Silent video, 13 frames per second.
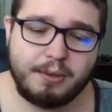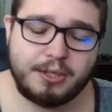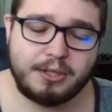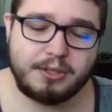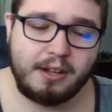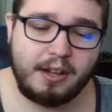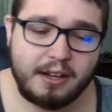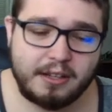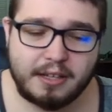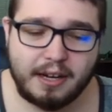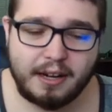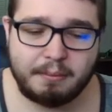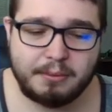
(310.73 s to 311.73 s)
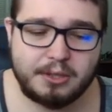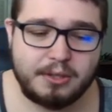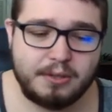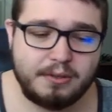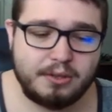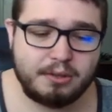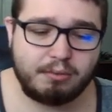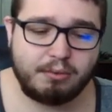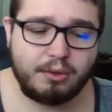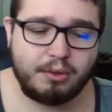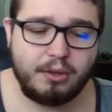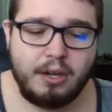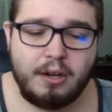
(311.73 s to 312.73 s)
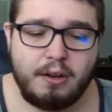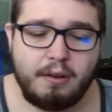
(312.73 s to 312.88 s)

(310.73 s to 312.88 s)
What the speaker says: which is a lot of times used for